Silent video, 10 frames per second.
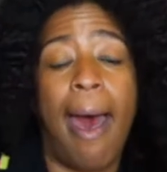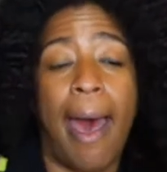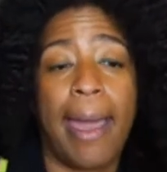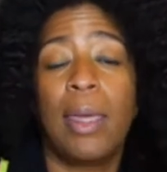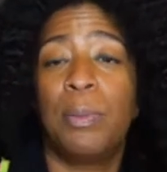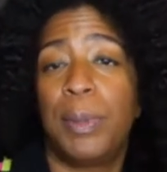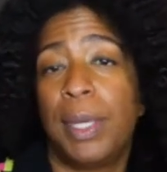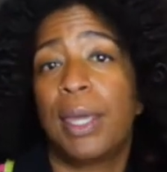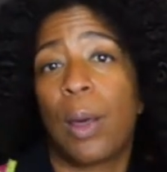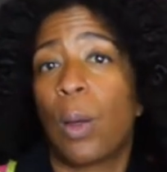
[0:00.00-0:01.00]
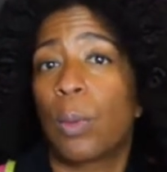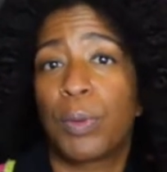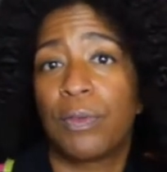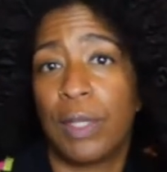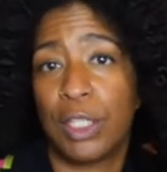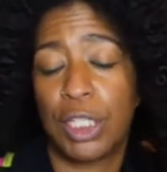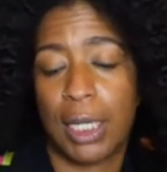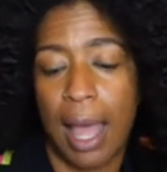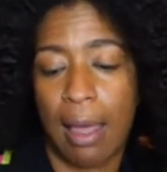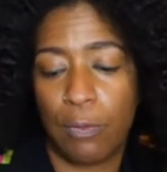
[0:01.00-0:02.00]
I am big on
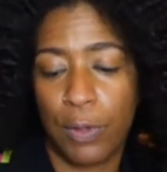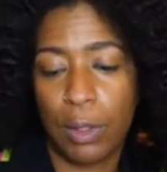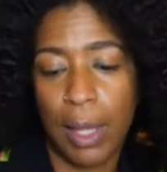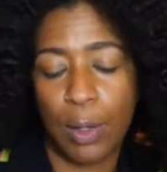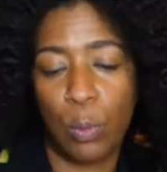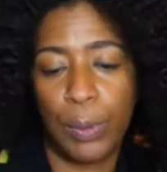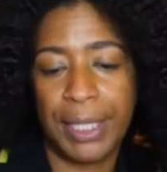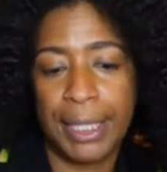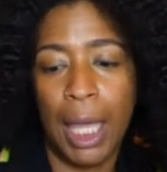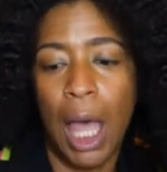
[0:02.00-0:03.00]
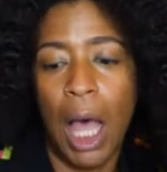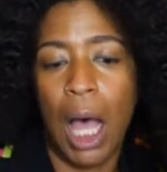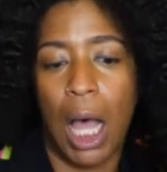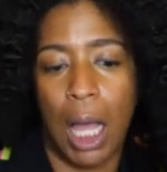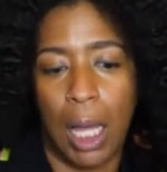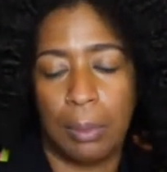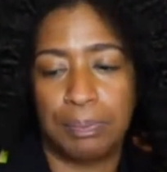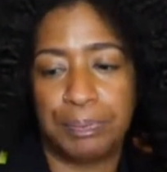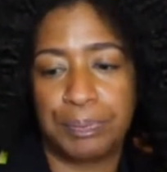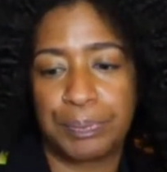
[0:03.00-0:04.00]
prevention. I feel like we
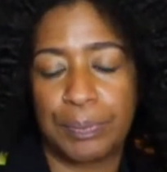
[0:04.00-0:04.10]
um,